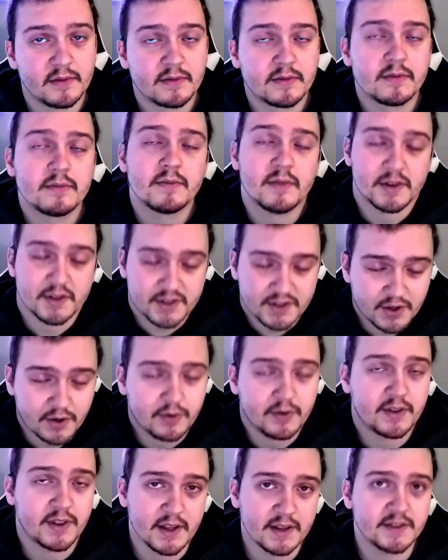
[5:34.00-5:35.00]
there's two
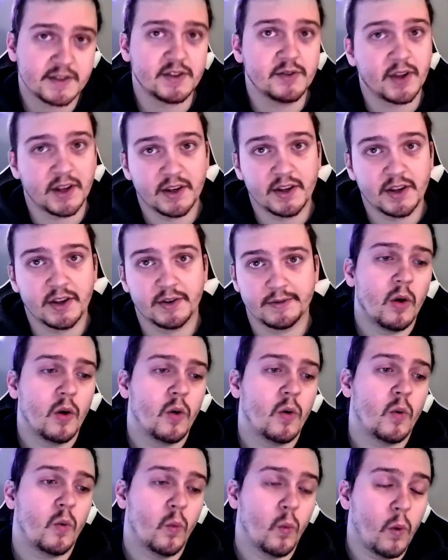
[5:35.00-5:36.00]
things you can do.
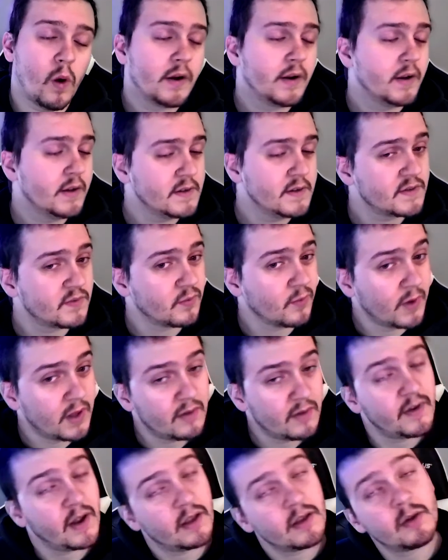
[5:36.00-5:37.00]
One is
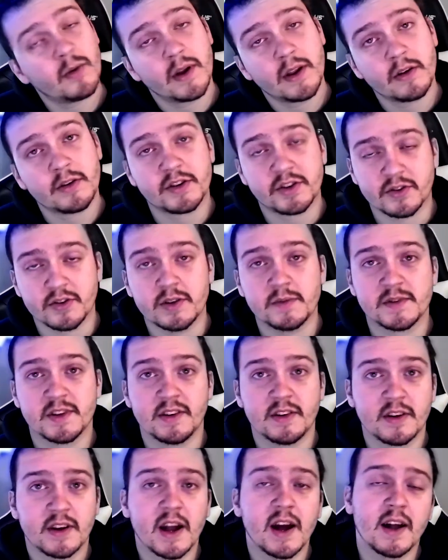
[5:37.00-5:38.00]
reevaluate your streams and
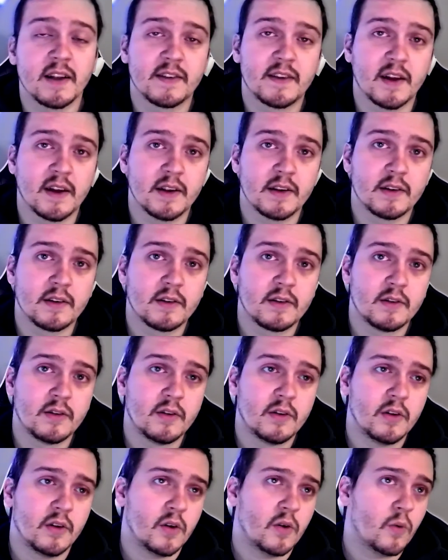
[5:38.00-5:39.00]
your content.
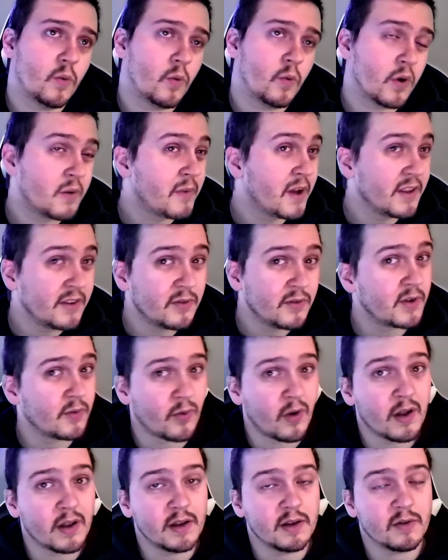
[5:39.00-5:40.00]
What am I doing
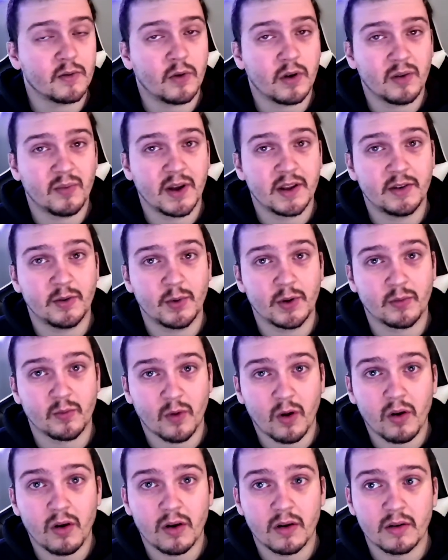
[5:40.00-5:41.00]
right? What am I doing
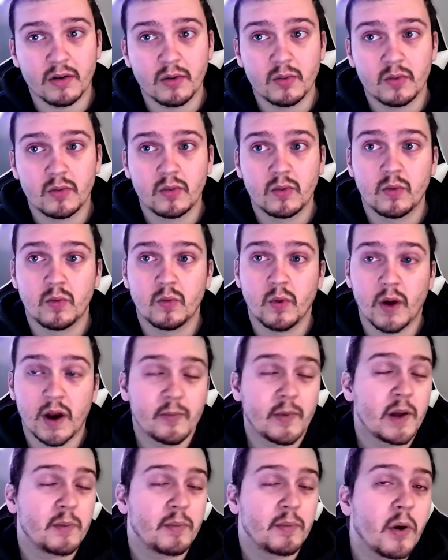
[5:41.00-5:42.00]
wrong? Where
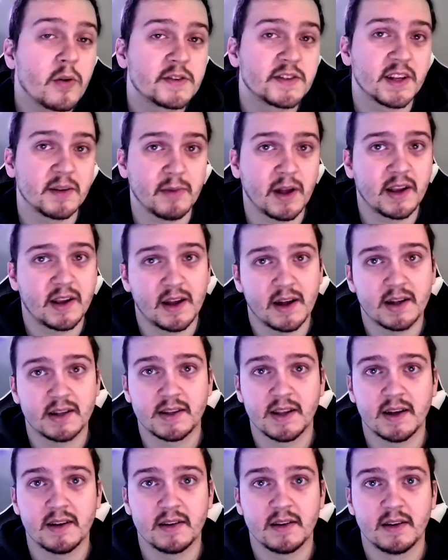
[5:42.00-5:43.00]
am I posting my
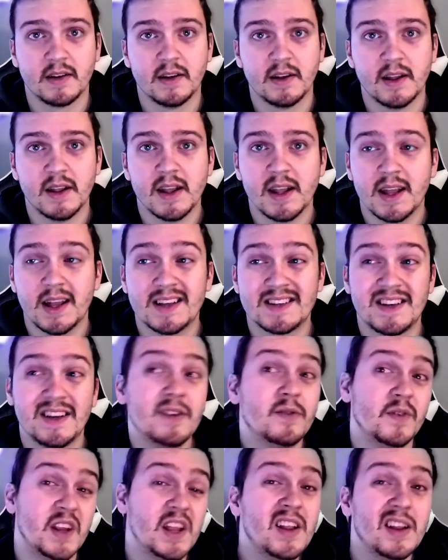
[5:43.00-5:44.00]
content? Is it
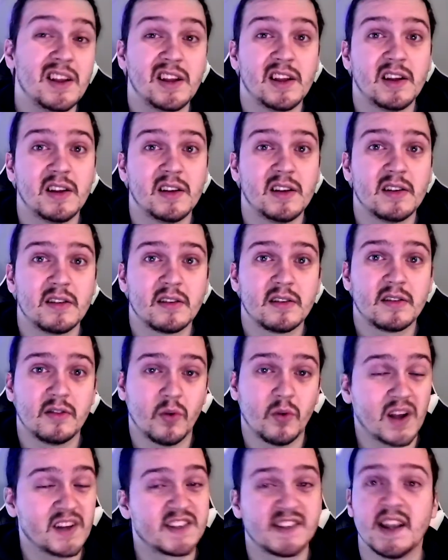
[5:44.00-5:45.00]
unique? Do
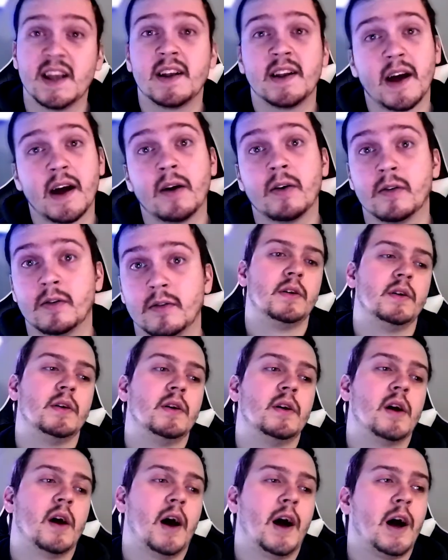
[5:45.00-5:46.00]
I stand out?
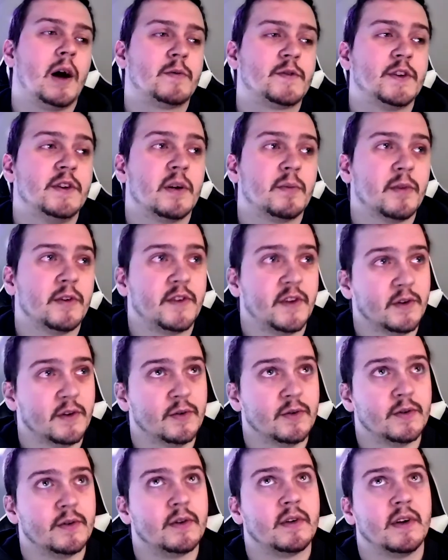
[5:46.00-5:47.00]
Option number
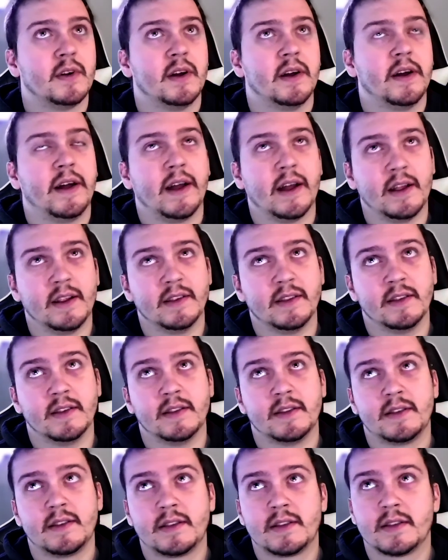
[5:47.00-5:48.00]
two, and
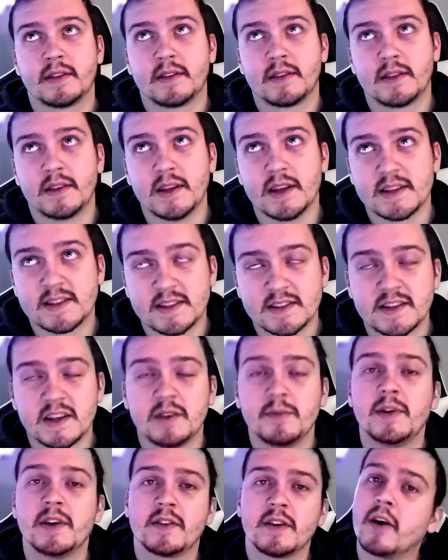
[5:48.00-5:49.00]
this is going to
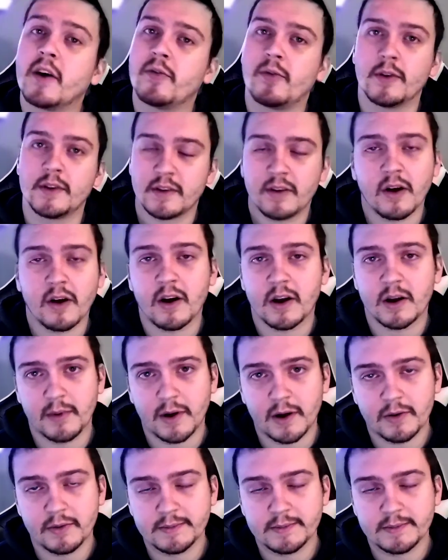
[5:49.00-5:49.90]
be a tough one to talk about,